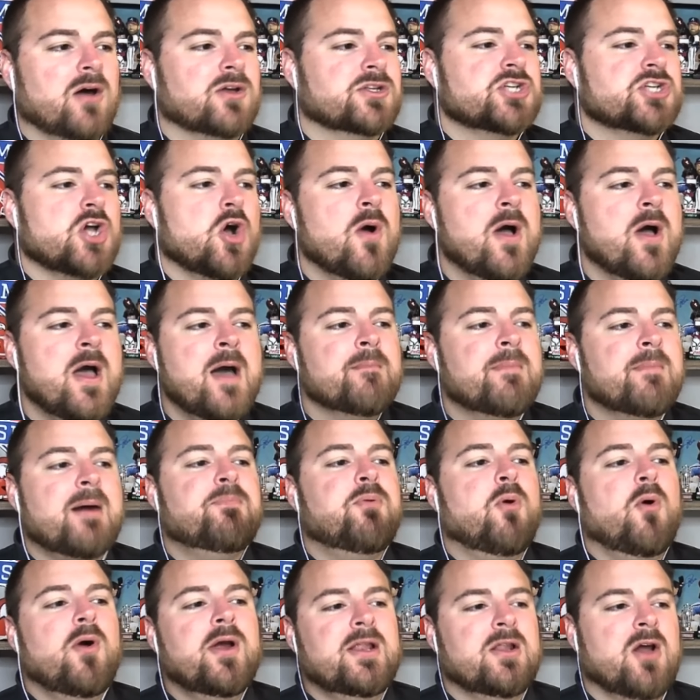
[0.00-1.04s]
So my
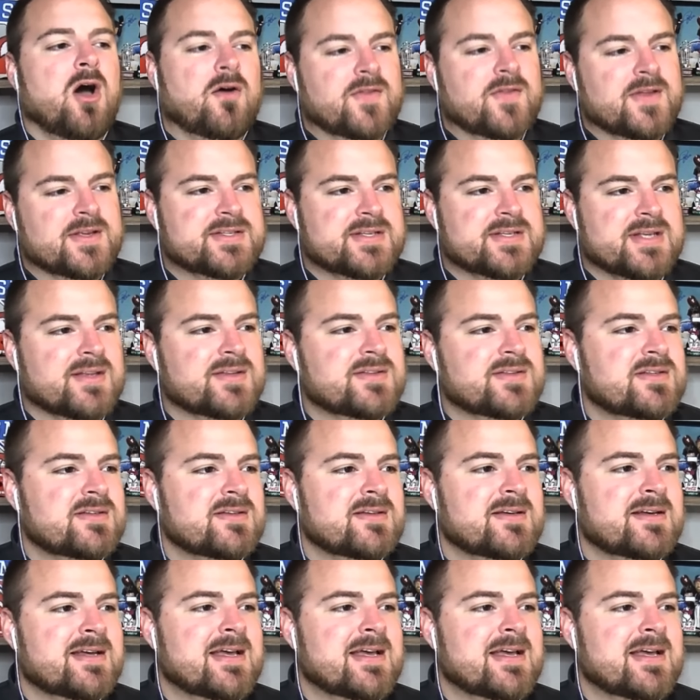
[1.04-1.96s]
point in all this is.